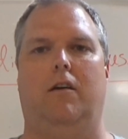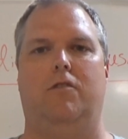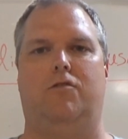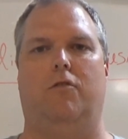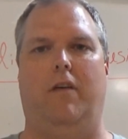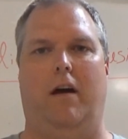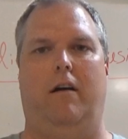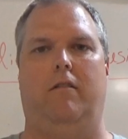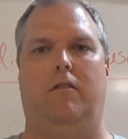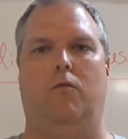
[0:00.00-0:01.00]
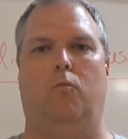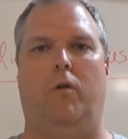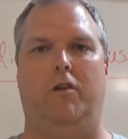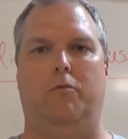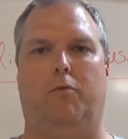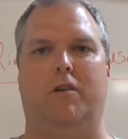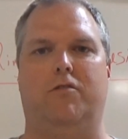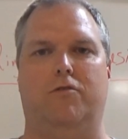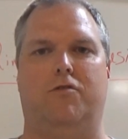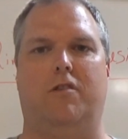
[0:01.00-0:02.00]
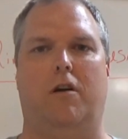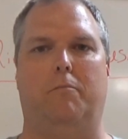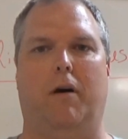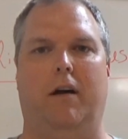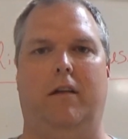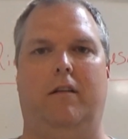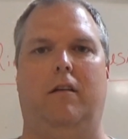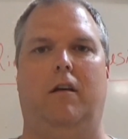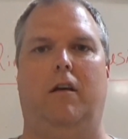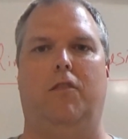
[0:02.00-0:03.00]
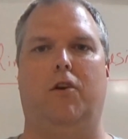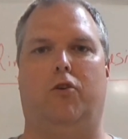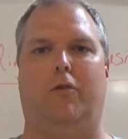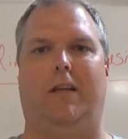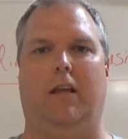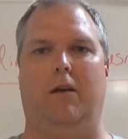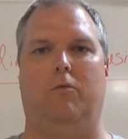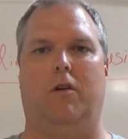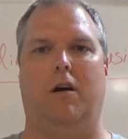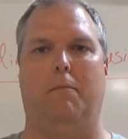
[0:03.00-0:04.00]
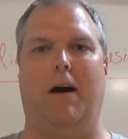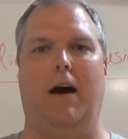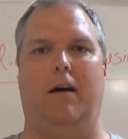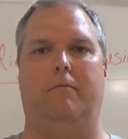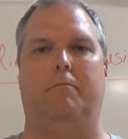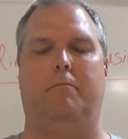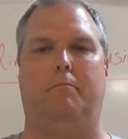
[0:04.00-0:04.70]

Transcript: so that when you press your start button the green light will come on,